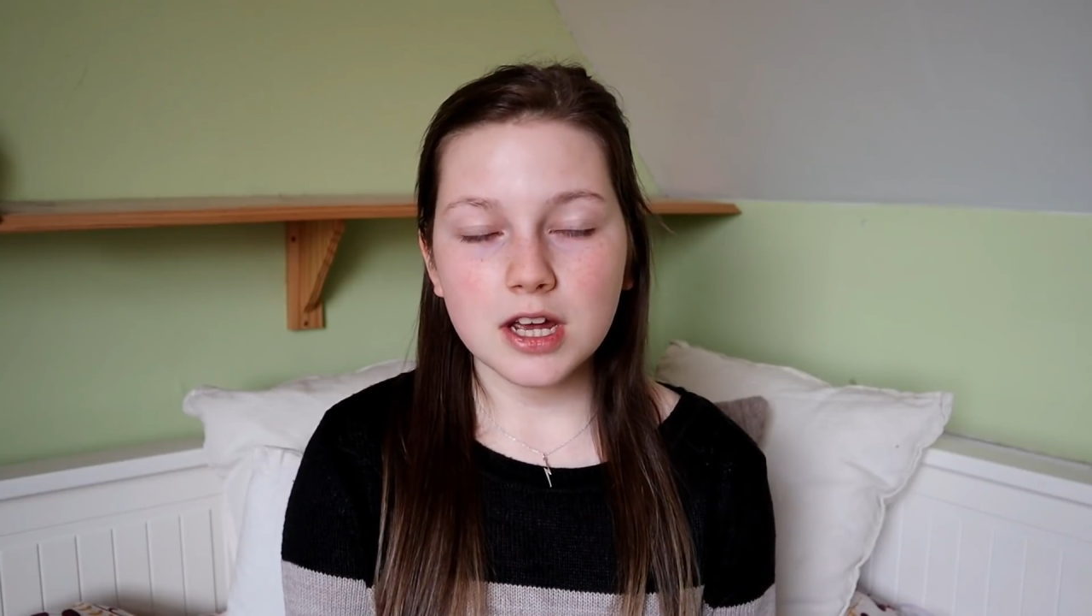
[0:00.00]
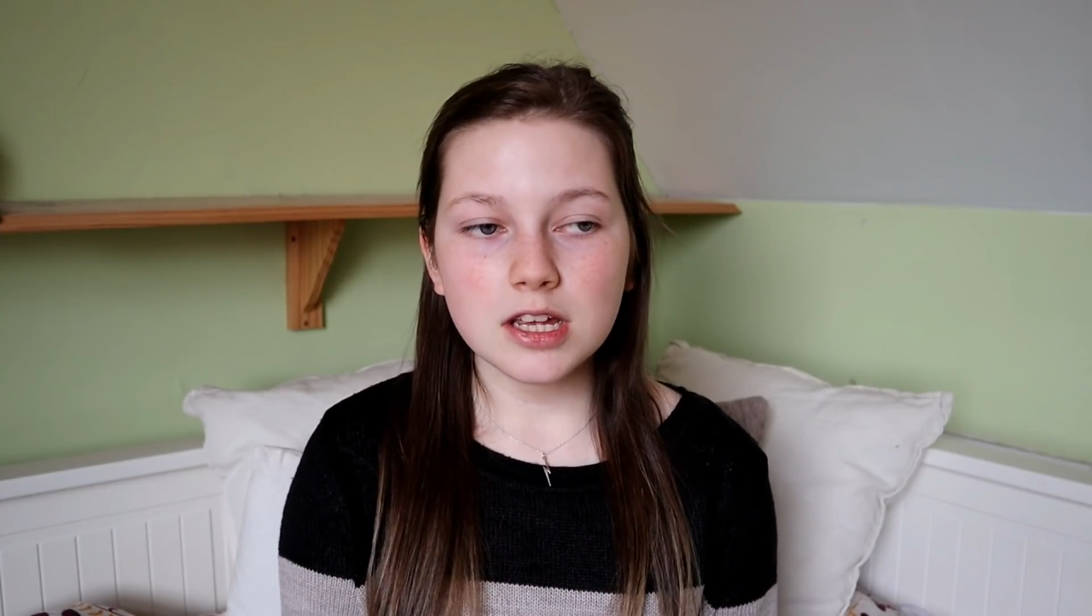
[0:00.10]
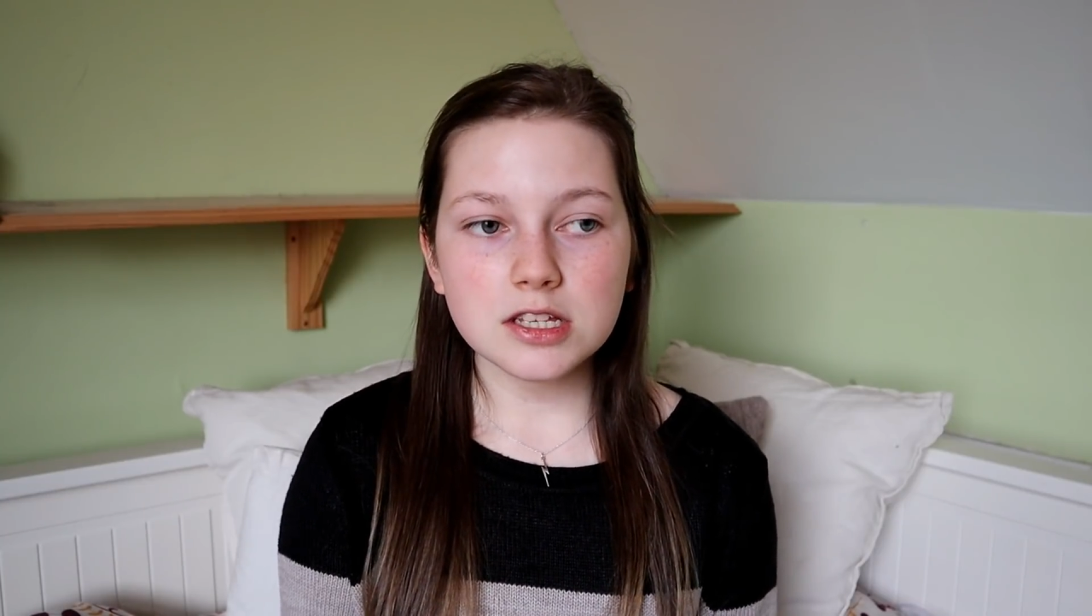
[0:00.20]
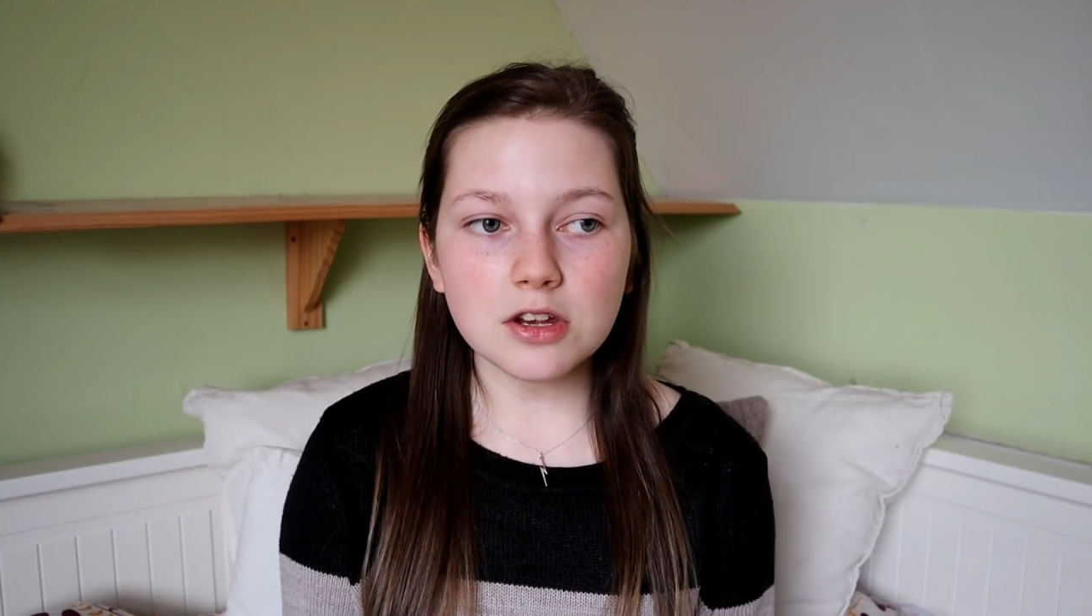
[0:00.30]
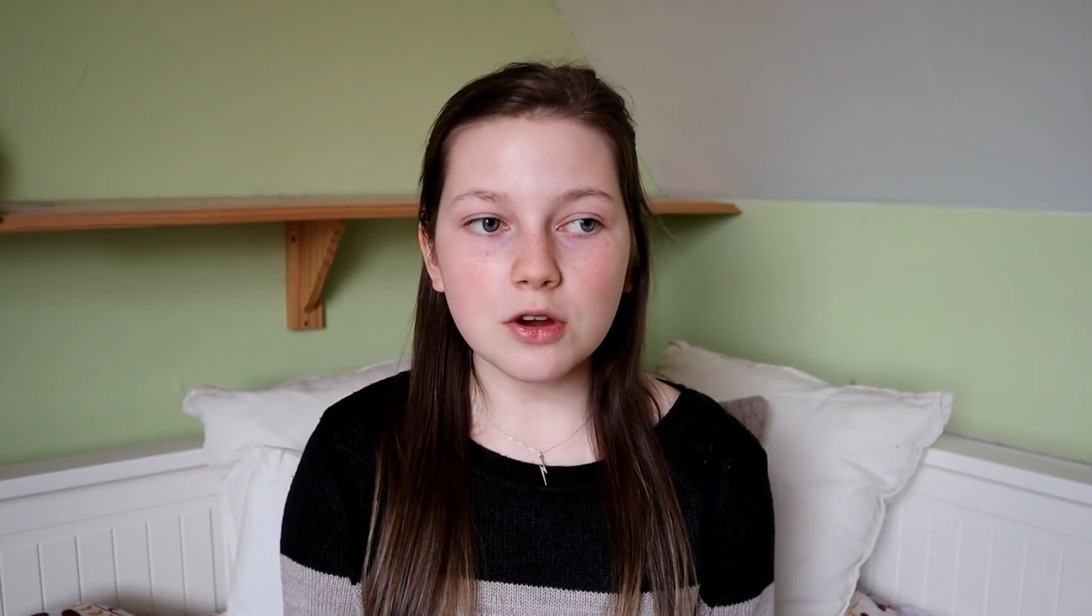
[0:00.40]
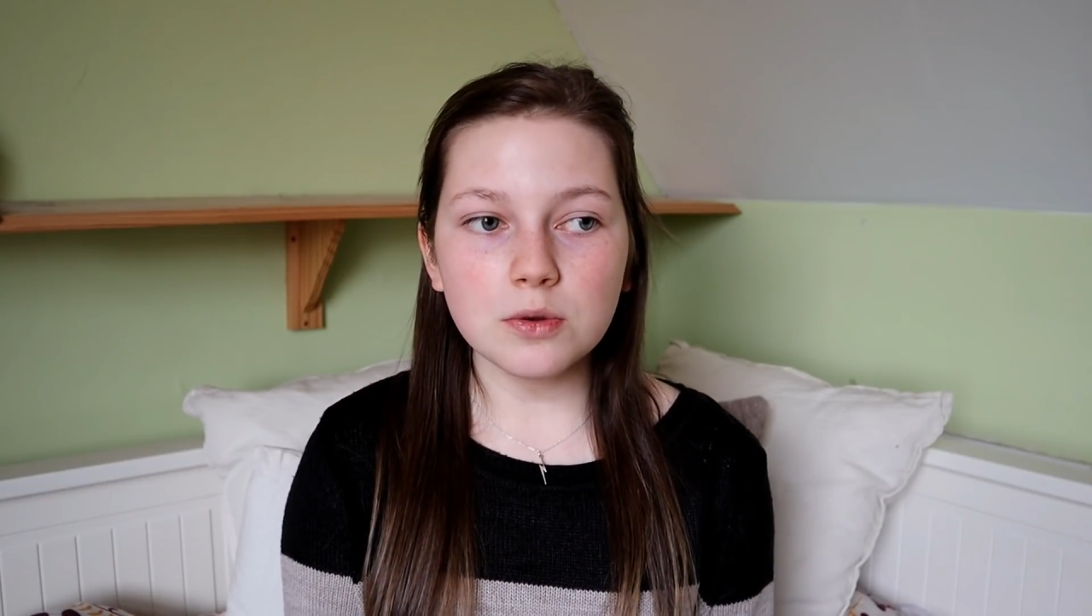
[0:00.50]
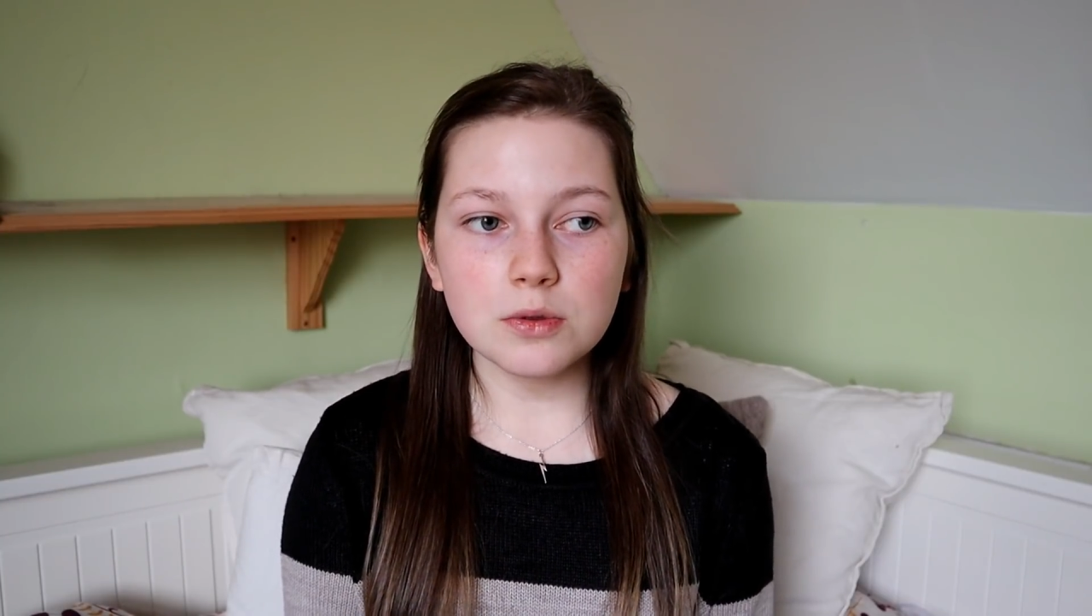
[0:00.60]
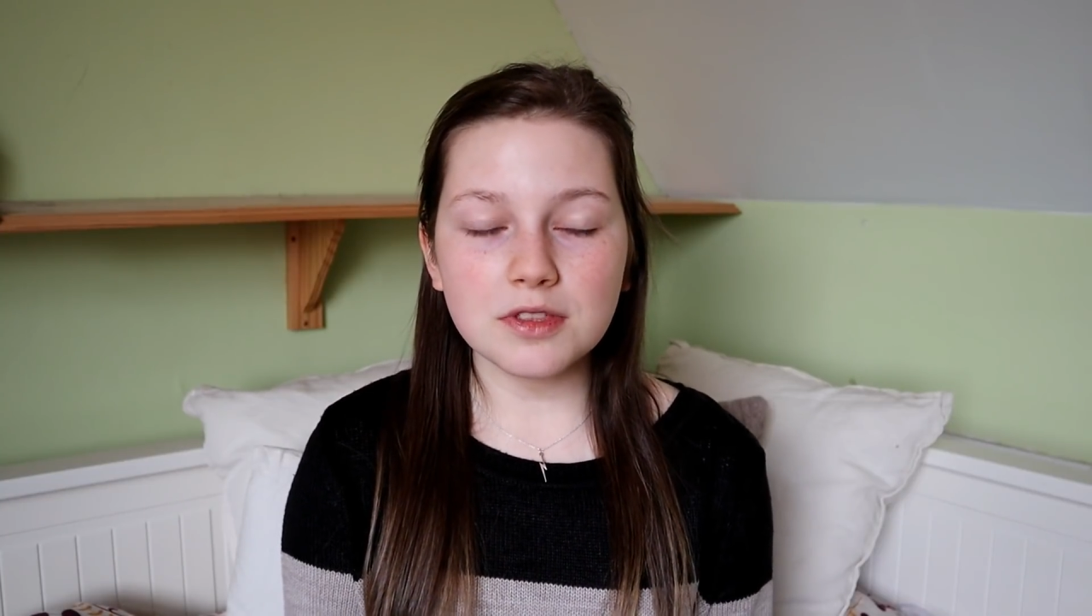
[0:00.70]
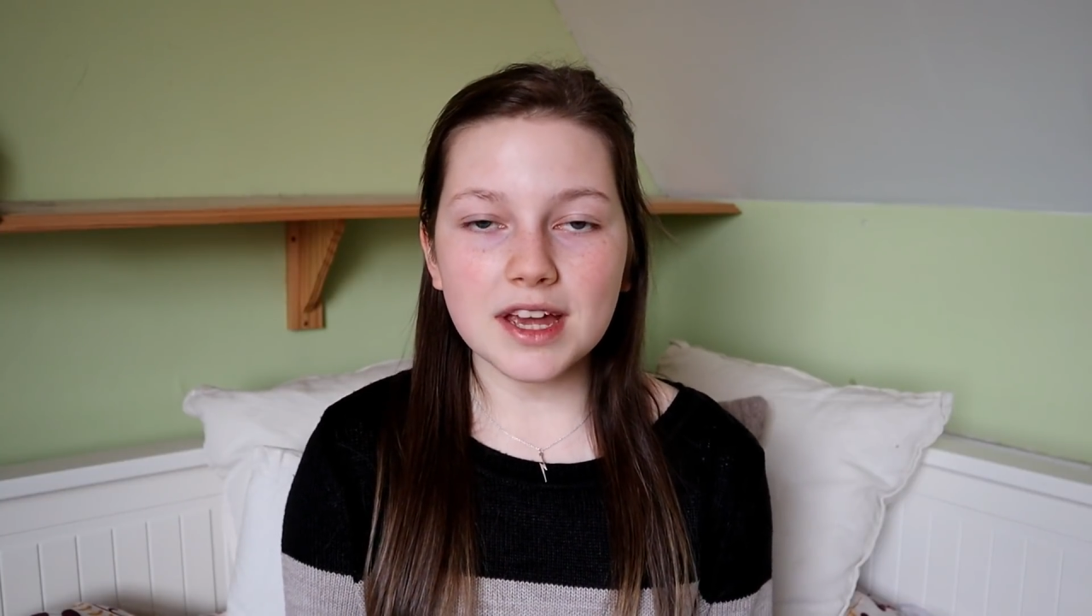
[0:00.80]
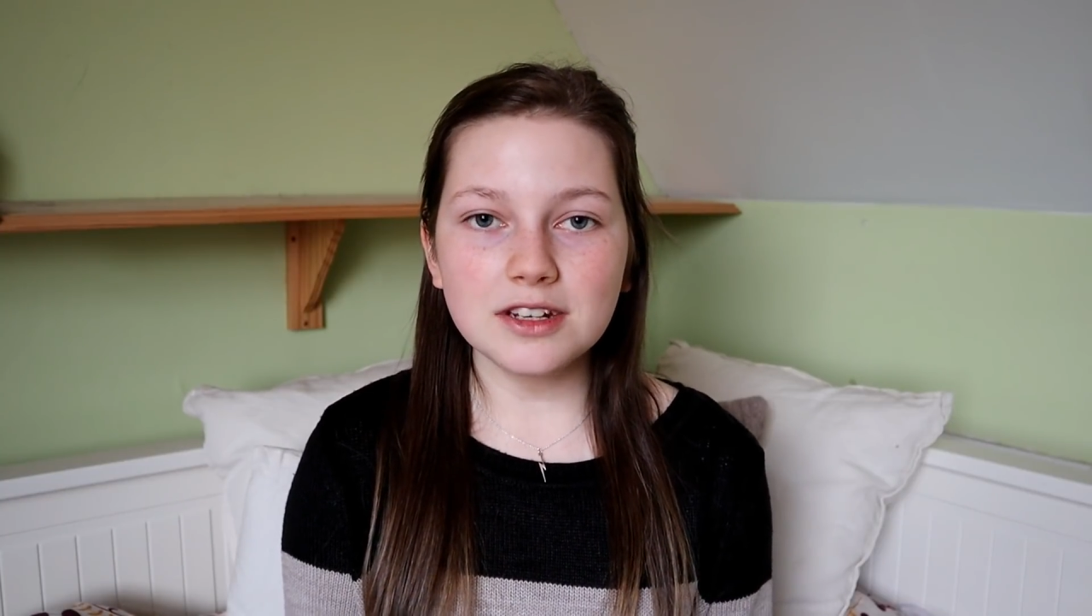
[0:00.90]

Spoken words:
So they